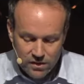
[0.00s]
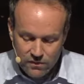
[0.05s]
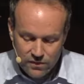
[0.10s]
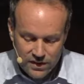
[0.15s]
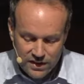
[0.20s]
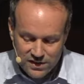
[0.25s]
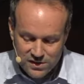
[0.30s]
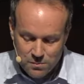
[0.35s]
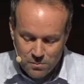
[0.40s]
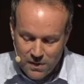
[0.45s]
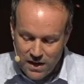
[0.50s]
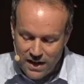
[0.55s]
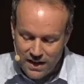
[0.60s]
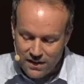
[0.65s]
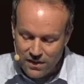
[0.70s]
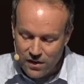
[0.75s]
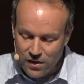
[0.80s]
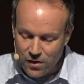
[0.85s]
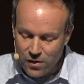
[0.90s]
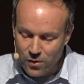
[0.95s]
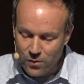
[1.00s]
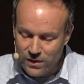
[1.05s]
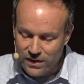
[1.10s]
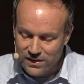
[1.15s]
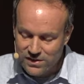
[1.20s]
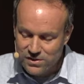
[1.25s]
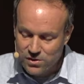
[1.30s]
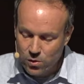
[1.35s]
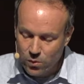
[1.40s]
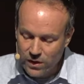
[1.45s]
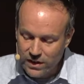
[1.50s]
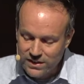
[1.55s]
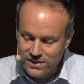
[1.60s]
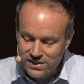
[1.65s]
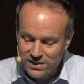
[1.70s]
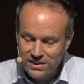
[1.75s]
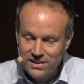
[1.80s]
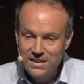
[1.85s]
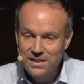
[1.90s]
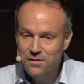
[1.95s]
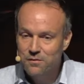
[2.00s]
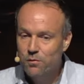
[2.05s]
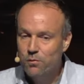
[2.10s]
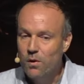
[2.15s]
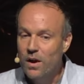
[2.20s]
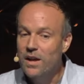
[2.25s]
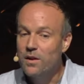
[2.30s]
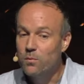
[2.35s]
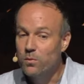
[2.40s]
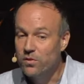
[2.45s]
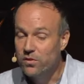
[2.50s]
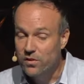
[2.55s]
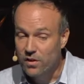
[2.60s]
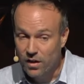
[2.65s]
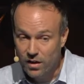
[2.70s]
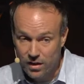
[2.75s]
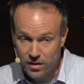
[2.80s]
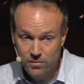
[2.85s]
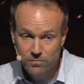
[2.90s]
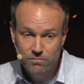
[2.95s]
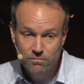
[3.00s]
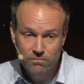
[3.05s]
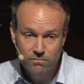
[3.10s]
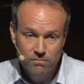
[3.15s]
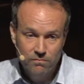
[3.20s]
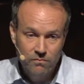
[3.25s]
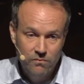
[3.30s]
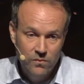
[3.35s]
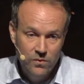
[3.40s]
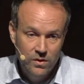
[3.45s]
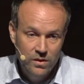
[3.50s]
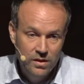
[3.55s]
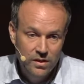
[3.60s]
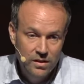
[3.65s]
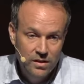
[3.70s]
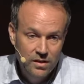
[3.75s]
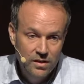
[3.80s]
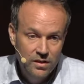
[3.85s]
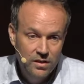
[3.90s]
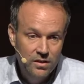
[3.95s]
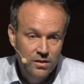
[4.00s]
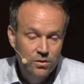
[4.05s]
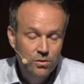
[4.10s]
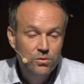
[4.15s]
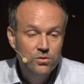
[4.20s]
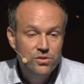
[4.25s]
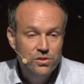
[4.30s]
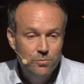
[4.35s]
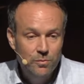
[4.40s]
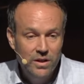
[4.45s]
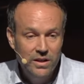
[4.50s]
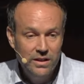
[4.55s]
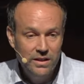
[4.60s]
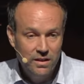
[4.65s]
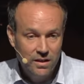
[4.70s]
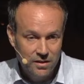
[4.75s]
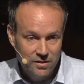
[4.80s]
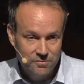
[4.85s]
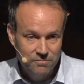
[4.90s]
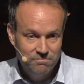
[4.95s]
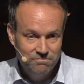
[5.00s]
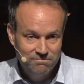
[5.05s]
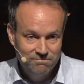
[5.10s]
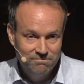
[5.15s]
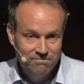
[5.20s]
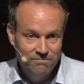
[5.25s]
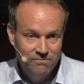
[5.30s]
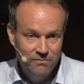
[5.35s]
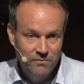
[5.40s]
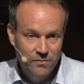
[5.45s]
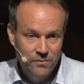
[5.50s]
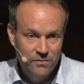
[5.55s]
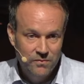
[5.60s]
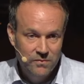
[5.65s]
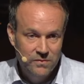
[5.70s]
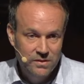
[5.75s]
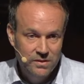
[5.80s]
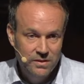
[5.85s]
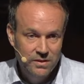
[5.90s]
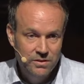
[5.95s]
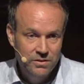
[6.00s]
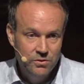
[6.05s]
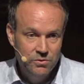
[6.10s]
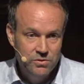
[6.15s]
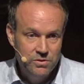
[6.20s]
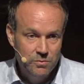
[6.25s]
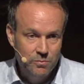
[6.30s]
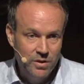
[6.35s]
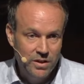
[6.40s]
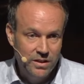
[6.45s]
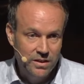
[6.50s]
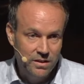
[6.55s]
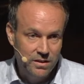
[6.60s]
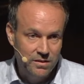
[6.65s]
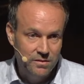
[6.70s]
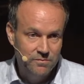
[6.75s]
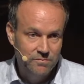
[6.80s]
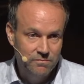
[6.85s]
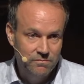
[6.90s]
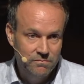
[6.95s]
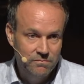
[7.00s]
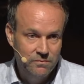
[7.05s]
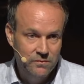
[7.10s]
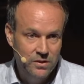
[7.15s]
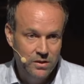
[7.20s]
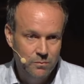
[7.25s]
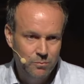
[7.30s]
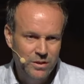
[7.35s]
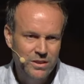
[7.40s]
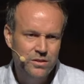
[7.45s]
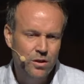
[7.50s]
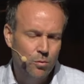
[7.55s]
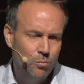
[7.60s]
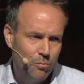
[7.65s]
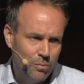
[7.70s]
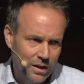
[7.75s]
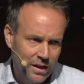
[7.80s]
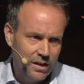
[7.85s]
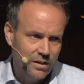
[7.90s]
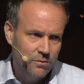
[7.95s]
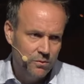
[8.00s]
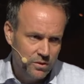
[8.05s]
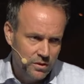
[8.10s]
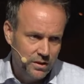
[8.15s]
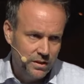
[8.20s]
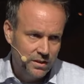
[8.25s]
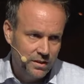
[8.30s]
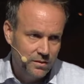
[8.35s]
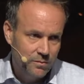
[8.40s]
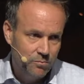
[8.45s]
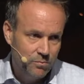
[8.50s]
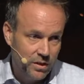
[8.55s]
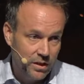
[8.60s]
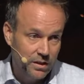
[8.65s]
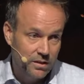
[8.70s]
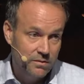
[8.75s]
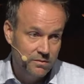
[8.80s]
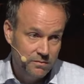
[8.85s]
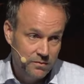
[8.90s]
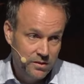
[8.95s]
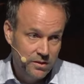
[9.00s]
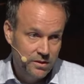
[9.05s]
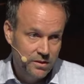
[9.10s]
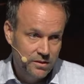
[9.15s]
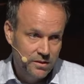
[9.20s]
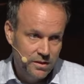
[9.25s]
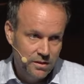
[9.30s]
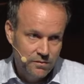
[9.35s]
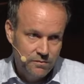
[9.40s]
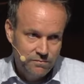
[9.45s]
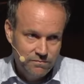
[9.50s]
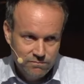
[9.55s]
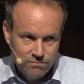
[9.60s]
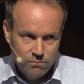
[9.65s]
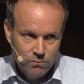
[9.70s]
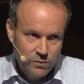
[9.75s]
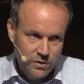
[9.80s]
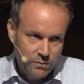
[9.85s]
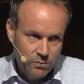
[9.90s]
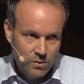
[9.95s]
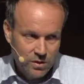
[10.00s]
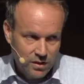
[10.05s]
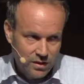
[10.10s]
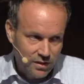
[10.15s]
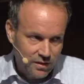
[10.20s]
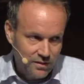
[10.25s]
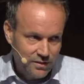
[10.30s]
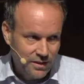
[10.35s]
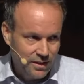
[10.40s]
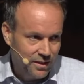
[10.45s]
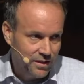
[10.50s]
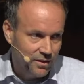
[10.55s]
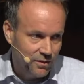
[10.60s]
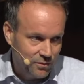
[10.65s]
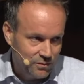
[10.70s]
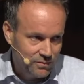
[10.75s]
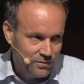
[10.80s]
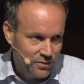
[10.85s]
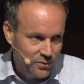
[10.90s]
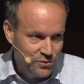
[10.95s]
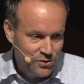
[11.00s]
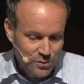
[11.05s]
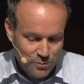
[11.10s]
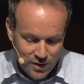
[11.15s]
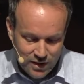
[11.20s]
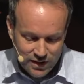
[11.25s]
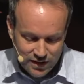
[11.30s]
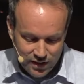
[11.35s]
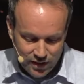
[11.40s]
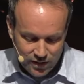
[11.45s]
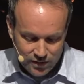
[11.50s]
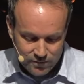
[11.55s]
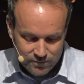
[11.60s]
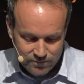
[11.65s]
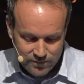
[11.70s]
of these men, though, is going to leave right with God. Who's your money on? Who's your money on? I mean, don't bet, really, but if we were, you know, who's your money on?